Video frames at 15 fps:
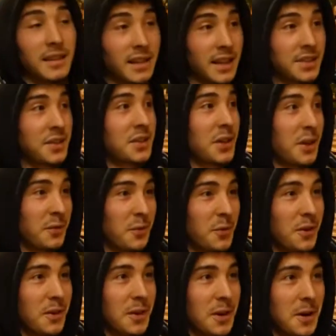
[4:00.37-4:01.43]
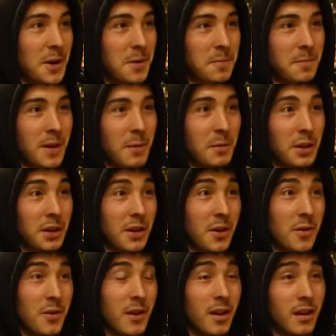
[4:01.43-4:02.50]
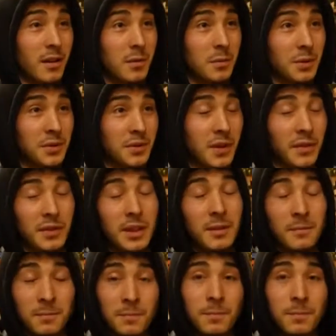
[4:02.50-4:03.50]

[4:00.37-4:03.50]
That's a tough one. I'm going to go on almost 50.